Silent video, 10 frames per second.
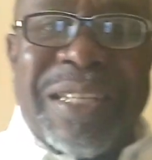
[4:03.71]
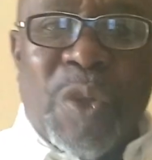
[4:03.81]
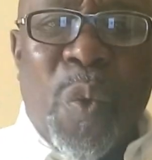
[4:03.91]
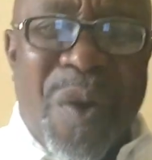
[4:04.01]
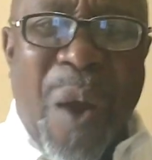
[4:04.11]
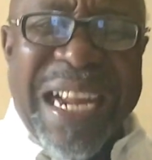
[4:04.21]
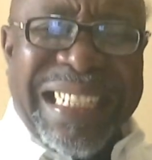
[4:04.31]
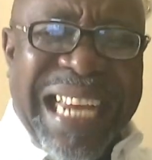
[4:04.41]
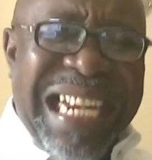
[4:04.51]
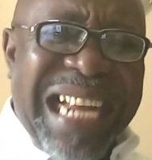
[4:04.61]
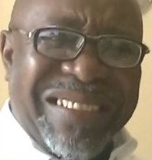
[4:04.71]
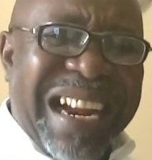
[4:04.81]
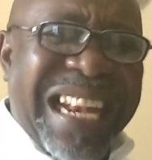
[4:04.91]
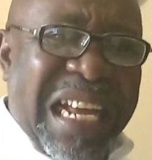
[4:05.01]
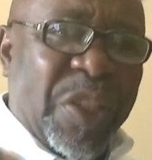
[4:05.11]
You are a tenant
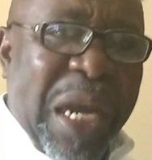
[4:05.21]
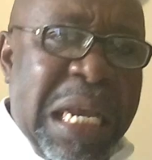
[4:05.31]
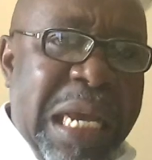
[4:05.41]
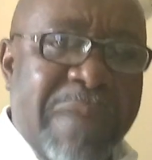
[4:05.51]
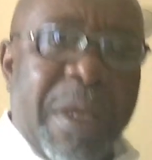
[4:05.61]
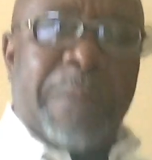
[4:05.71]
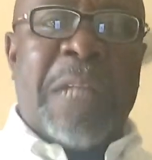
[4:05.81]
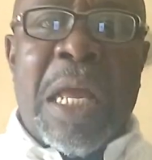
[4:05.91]
right now, as you are hearing me.